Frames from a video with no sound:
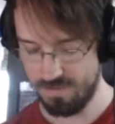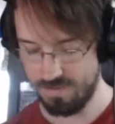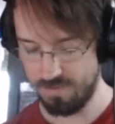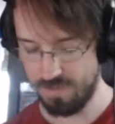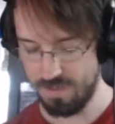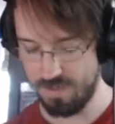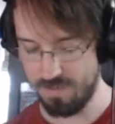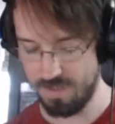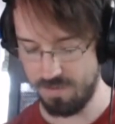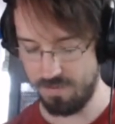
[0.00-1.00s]
Okay, here
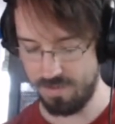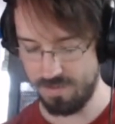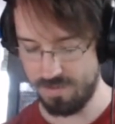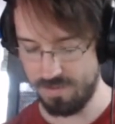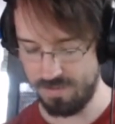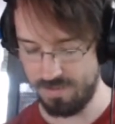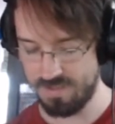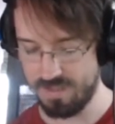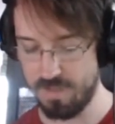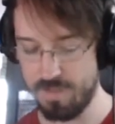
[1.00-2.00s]
we go.
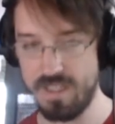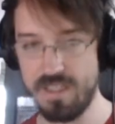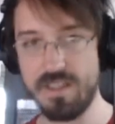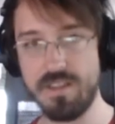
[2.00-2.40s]
It's gonna be